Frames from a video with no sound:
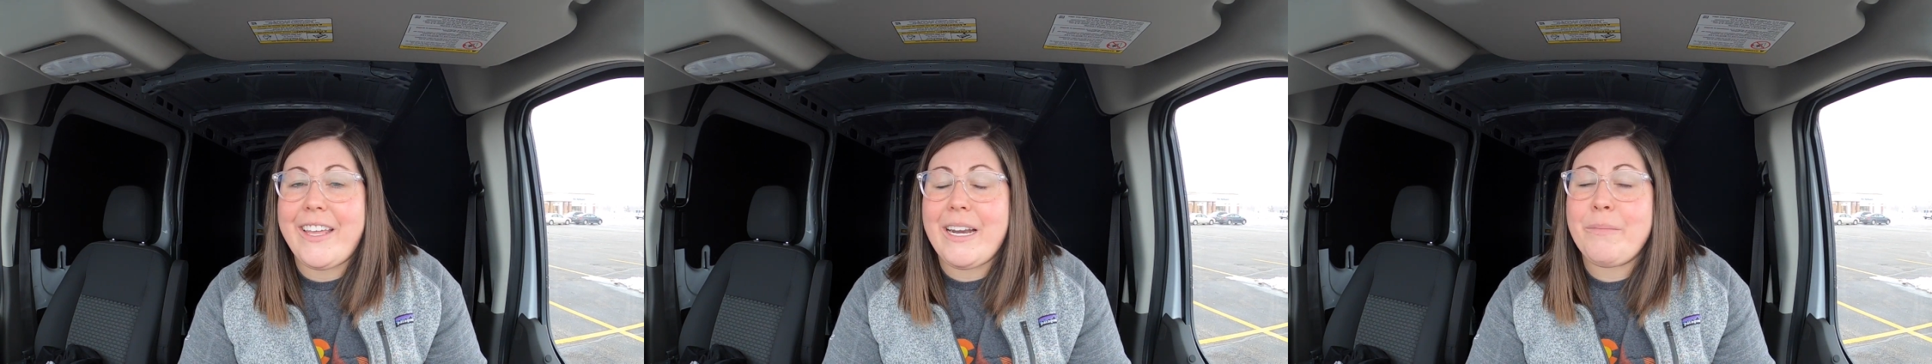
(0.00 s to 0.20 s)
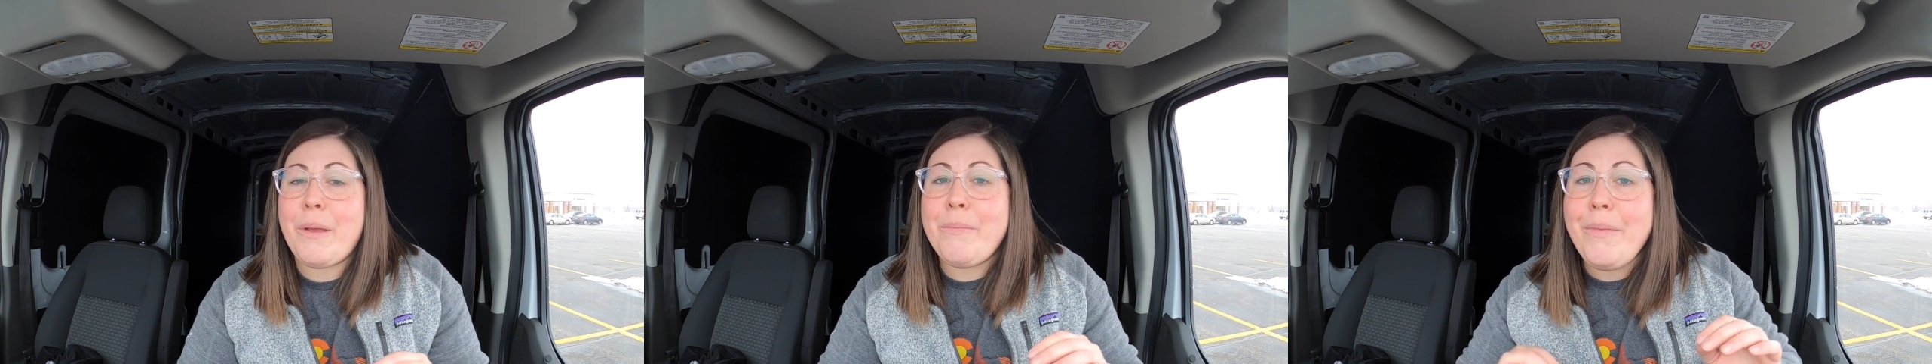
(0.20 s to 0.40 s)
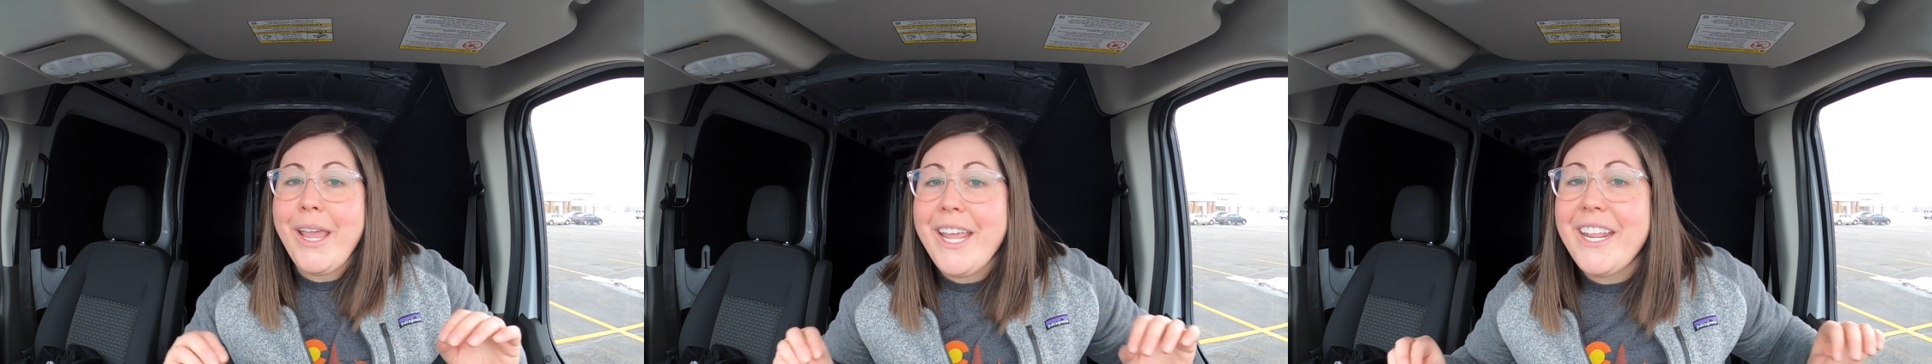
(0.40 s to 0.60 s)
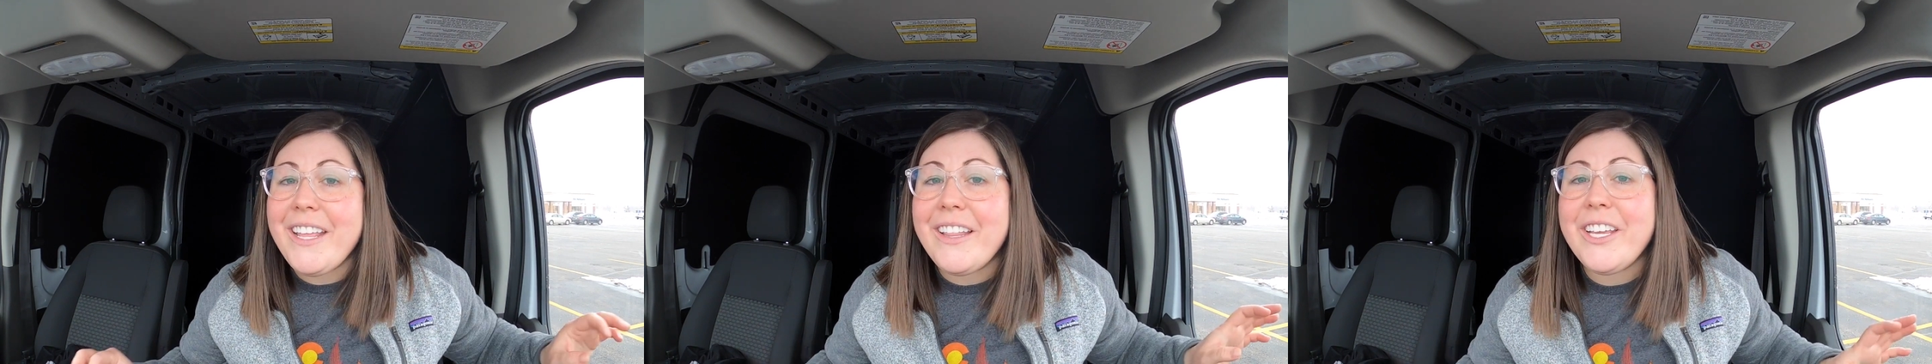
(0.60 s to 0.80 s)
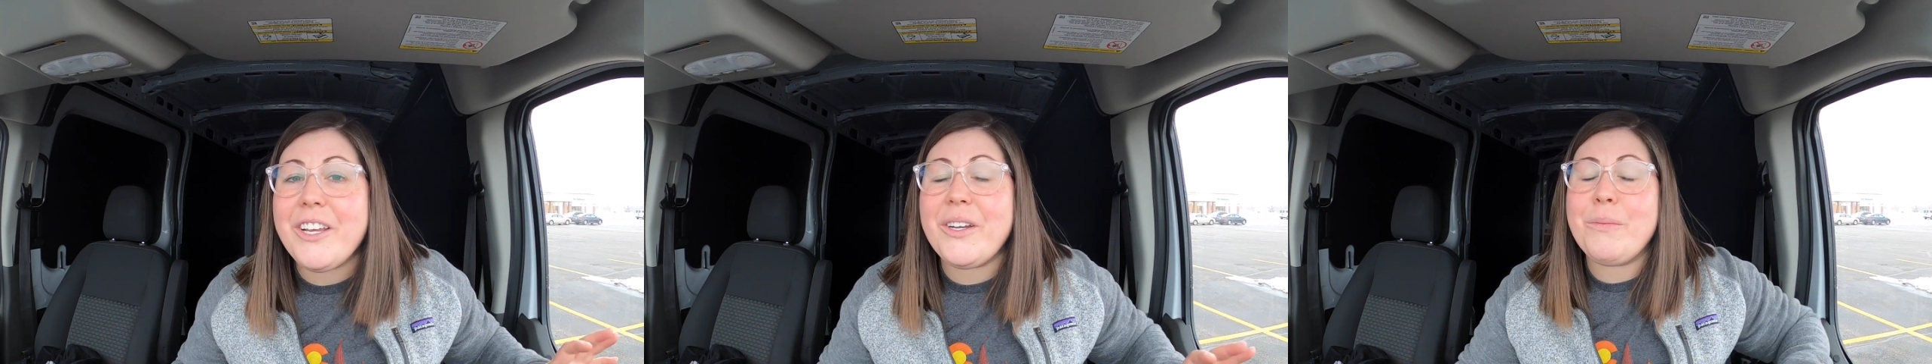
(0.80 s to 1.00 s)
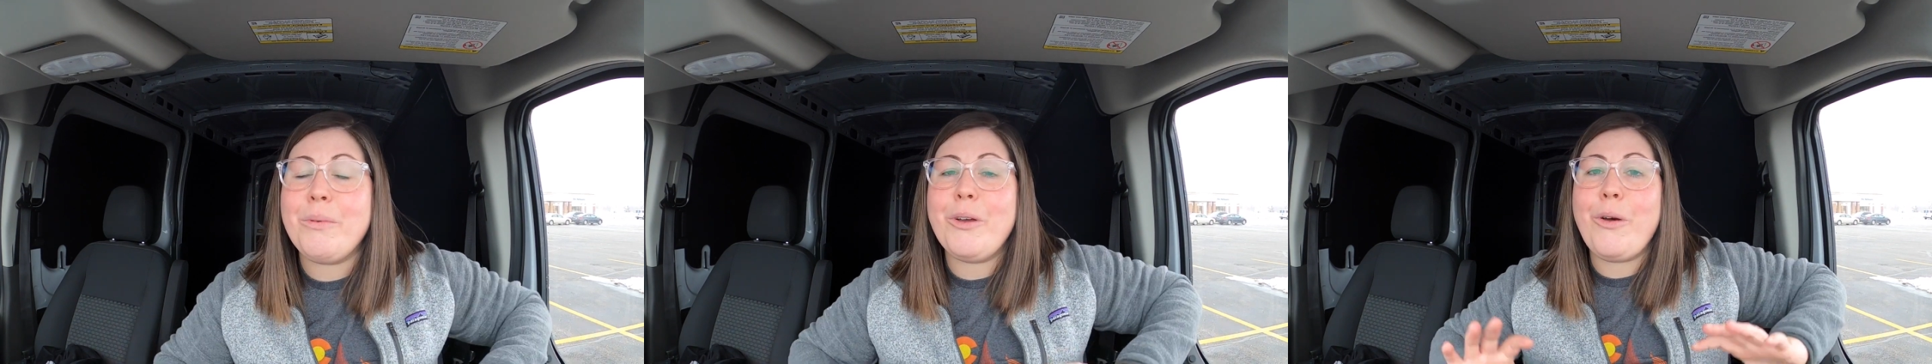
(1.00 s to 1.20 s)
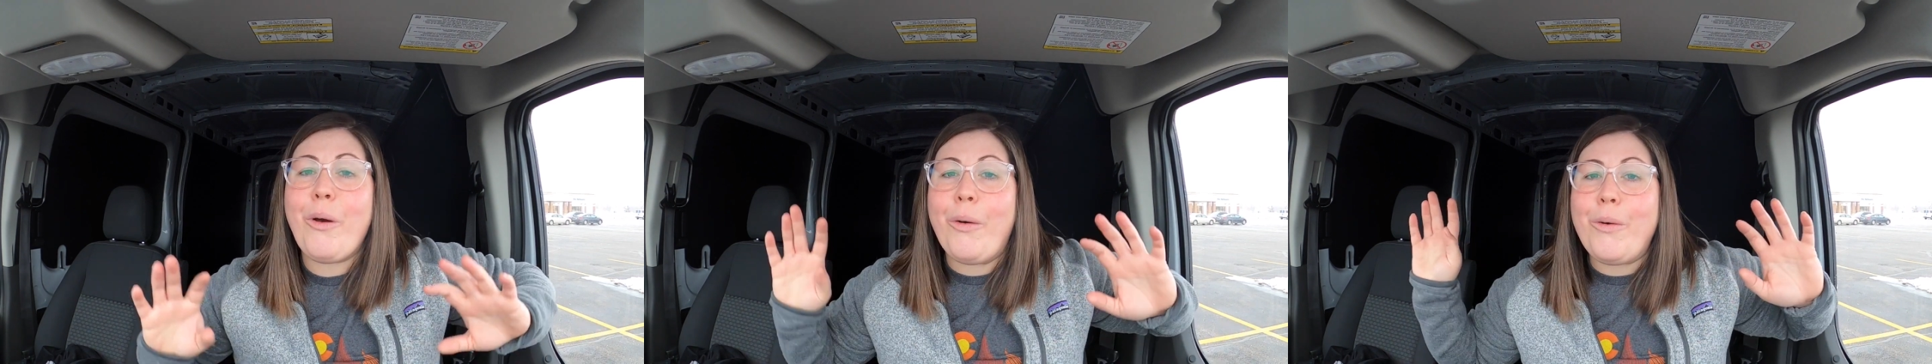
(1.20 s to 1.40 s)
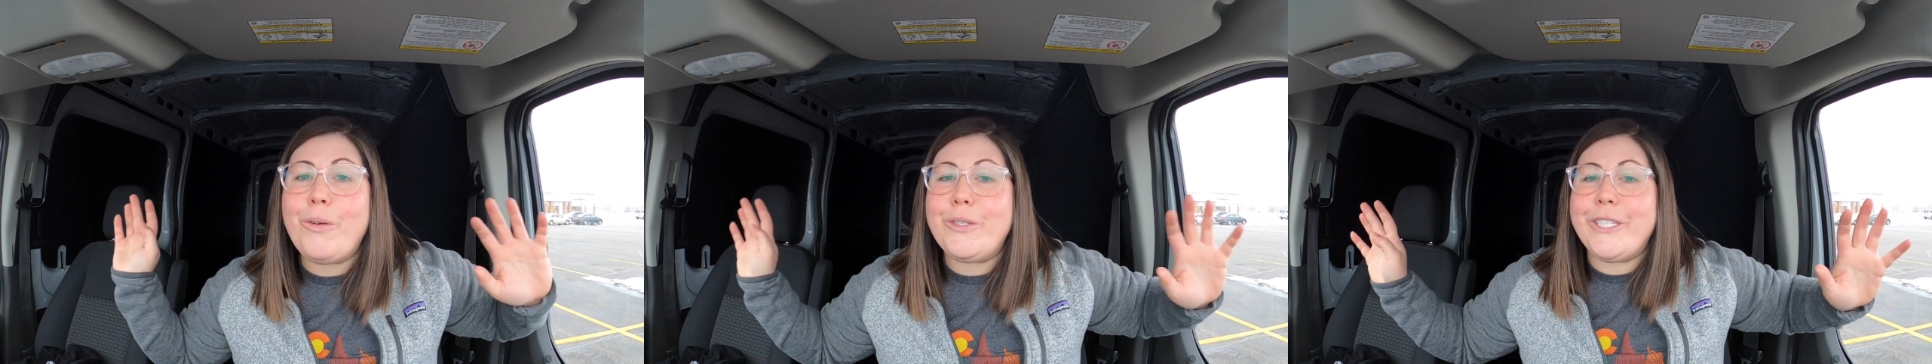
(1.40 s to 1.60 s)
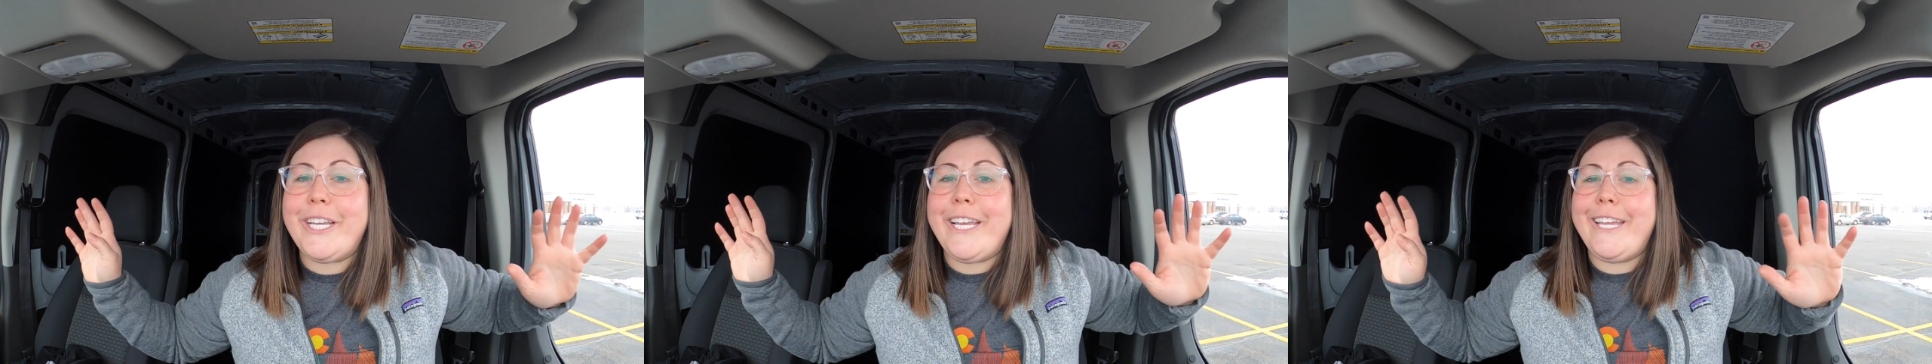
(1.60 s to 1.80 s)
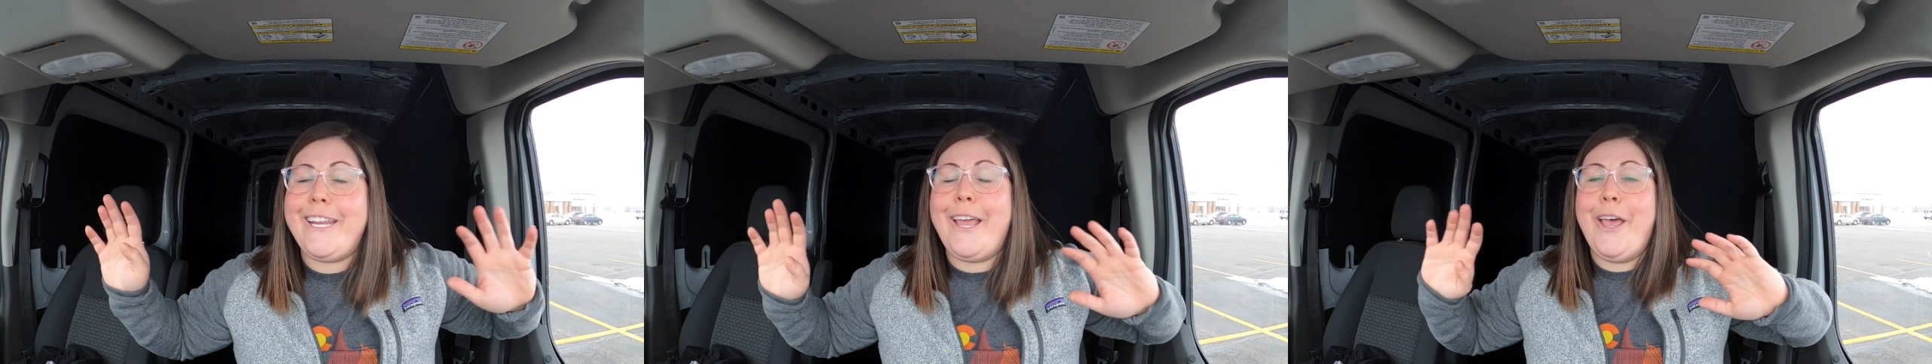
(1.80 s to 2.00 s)
that I'm immediately gonna put holes
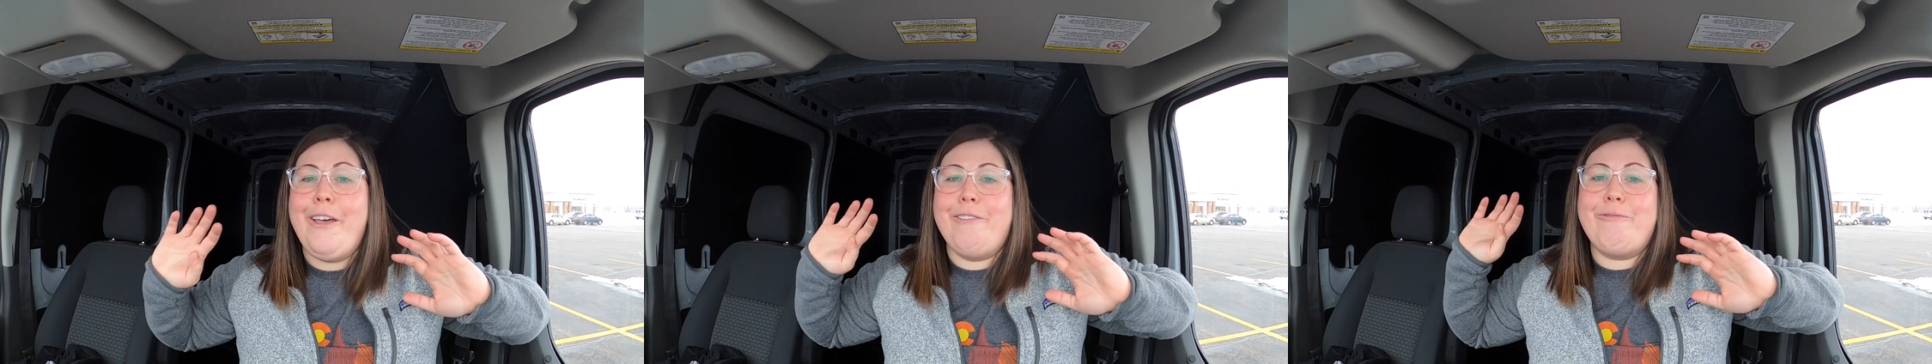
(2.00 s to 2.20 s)
in